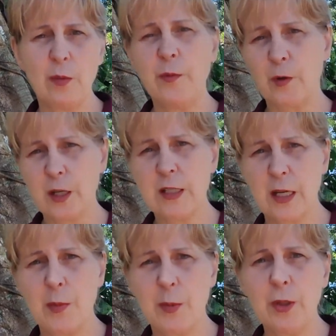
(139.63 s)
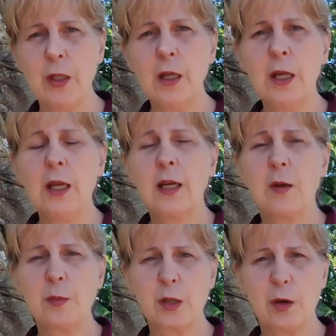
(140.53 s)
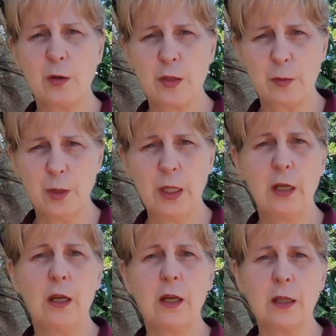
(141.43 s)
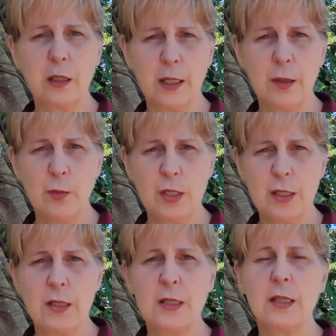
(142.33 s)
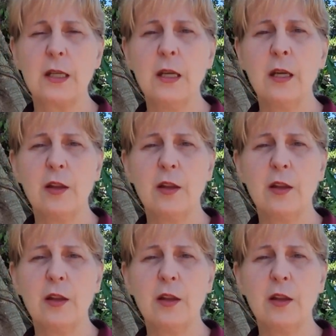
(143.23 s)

For example, come to Costa Rica and claim residency.